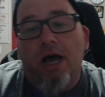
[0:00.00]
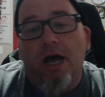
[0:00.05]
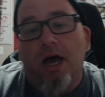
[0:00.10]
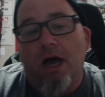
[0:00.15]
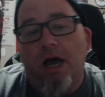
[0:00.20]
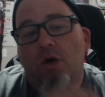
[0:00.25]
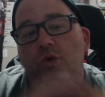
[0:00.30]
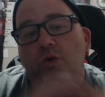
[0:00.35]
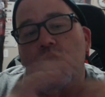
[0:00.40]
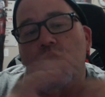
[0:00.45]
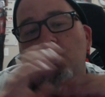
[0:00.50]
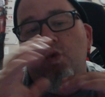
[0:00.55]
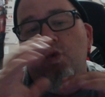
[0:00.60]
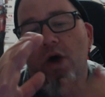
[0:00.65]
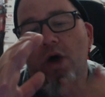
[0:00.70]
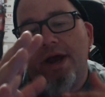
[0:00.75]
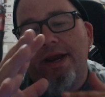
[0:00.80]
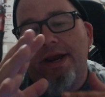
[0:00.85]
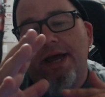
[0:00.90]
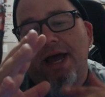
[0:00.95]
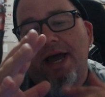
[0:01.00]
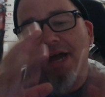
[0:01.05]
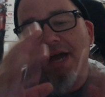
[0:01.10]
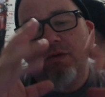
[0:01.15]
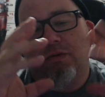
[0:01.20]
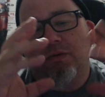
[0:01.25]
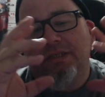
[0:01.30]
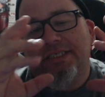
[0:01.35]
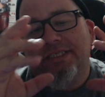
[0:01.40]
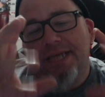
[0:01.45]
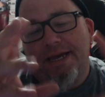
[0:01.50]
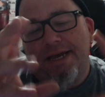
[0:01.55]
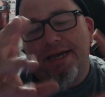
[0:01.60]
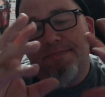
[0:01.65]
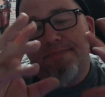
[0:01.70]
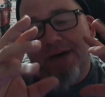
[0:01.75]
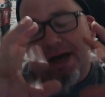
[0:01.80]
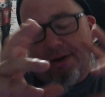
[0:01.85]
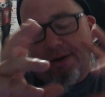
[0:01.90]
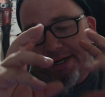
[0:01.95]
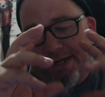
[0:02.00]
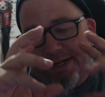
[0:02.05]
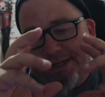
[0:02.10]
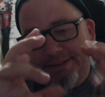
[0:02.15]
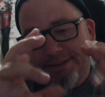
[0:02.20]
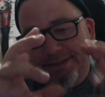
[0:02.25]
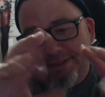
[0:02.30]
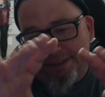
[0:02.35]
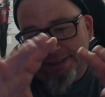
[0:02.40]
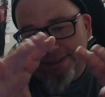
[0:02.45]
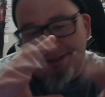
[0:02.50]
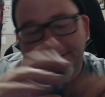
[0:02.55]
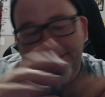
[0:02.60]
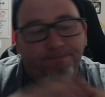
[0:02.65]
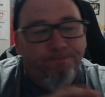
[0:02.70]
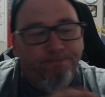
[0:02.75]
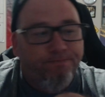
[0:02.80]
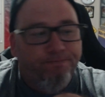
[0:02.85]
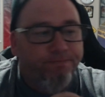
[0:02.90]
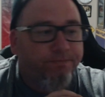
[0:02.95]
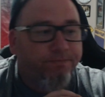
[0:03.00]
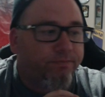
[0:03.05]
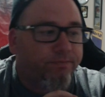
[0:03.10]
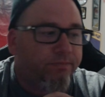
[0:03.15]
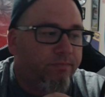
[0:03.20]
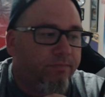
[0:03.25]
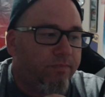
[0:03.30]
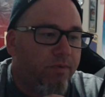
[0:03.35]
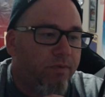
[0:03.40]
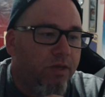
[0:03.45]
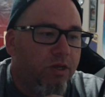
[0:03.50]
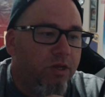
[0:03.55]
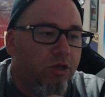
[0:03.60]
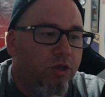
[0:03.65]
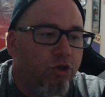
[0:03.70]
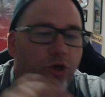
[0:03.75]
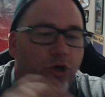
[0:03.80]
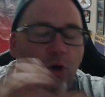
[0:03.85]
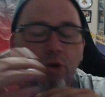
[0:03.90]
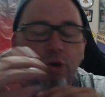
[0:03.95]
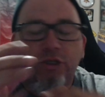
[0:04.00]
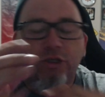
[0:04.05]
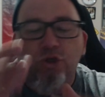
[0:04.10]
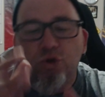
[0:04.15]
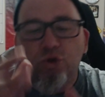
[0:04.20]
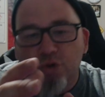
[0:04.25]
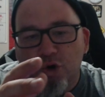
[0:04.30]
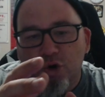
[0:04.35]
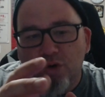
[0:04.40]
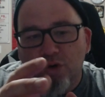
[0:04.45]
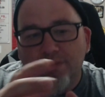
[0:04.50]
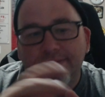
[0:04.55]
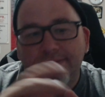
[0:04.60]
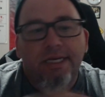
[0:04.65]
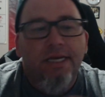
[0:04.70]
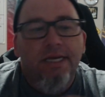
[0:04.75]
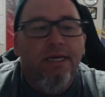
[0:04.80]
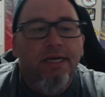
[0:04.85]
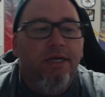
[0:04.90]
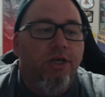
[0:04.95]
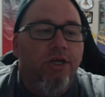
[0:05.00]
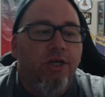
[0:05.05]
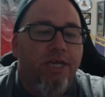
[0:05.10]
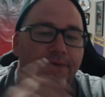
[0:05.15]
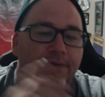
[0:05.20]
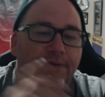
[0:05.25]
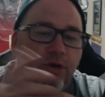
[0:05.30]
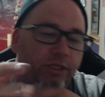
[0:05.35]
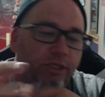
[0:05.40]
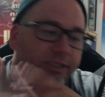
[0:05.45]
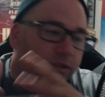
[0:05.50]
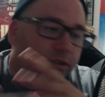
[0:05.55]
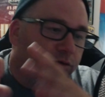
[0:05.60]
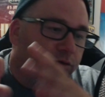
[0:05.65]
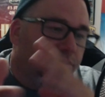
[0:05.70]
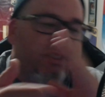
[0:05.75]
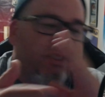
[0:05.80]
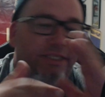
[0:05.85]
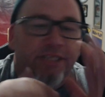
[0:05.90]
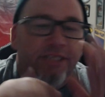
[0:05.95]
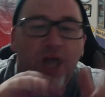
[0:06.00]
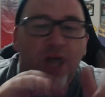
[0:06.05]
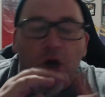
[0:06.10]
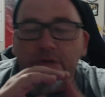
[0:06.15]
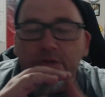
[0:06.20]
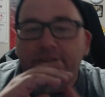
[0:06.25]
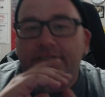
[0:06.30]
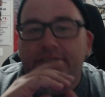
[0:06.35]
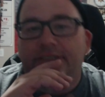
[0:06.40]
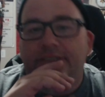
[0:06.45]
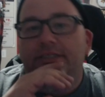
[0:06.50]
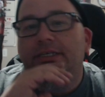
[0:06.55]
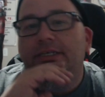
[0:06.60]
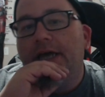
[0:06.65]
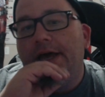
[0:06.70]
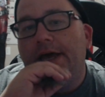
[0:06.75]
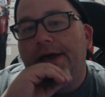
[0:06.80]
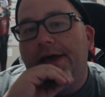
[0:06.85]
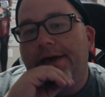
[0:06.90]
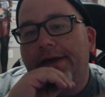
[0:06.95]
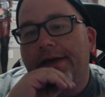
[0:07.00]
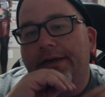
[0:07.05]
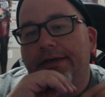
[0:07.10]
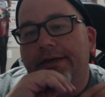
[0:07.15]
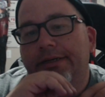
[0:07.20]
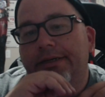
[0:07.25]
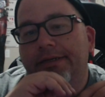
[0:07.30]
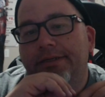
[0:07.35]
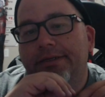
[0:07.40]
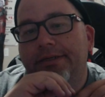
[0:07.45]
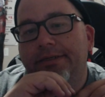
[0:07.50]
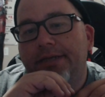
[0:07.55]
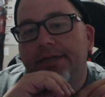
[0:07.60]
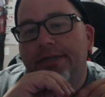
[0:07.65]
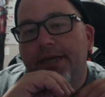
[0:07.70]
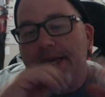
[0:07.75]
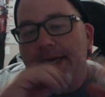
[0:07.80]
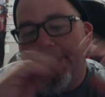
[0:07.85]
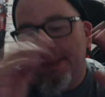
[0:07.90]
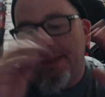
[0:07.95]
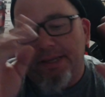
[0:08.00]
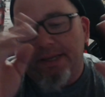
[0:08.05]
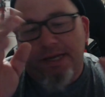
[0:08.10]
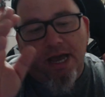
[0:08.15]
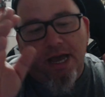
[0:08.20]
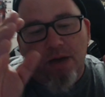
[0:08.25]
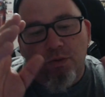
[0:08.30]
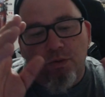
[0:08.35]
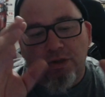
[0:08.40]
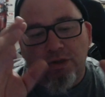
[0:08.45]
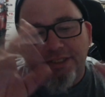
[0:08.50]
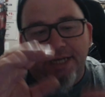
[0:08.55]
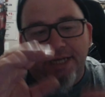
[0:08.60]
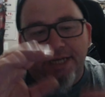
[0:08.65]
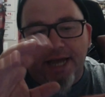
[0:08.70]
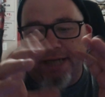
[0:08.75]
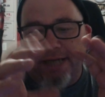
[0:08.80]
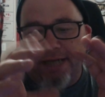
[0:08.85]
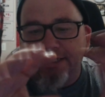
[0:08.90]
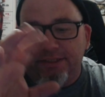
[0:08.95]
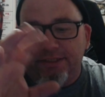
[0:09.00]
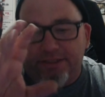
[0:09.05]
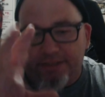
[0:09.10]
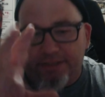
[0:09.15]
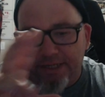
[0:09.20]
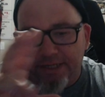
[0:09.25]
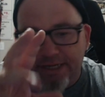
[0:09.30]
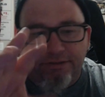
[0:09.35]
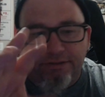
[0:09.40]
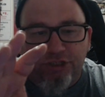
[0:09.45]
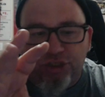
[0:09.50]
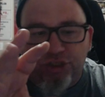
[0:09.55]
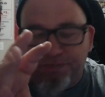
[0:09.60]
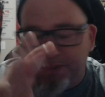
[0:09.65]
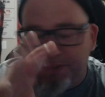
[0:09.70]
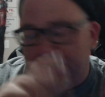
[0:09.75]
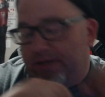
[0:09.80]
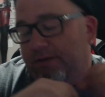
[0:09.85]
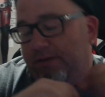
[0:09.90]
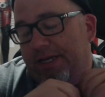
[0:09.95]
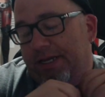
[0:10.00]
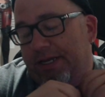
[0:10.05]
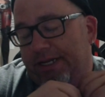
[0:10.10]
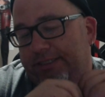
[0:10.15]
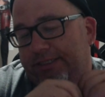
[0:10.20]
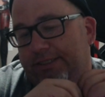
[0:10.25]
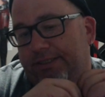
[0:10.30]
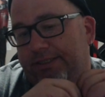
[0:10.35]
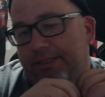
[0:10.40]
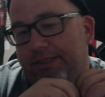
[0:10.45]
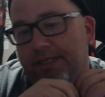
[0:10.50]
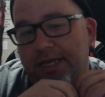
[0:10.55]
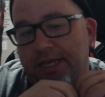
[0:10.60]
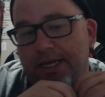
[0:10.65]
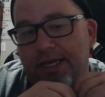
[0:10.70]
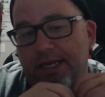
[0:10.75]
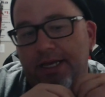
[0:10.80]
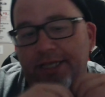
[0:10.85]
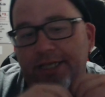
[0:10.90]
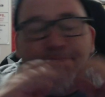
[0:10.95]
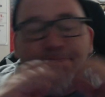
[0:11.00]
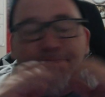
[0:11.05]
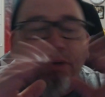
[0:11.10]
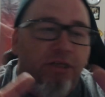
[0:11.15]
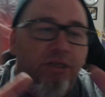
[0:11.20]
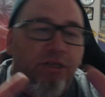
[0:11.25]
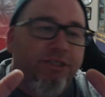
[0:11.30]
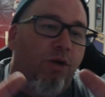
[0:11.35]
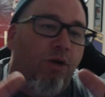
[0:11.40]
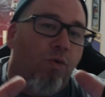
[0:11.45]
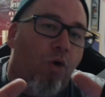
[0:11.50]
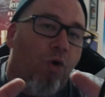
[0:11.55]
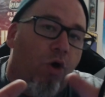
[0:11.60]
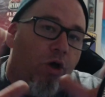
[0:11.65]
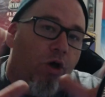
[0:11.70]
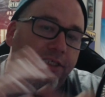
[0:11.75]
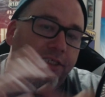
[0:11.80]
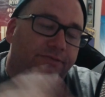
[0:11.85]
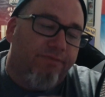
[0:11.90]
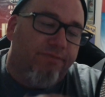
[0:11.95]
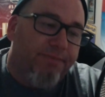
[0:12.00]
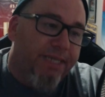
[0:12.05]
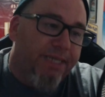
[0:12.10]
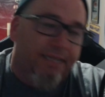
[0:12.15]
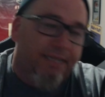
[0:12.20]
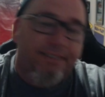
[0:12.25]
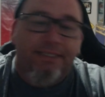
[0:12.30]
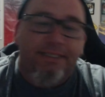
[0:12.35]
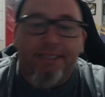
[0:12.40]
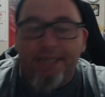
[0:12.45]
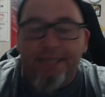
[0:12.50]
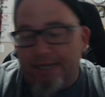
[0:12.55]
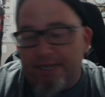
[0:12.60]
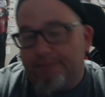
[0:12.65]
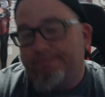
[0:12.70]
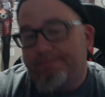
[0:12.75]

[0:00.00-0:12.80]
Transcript: What I will say about it is this. You go into a room, you're given all the do's, the don'ts, and the guy, once the guy just gives a spiel, then it's balls to the walls from there to the end.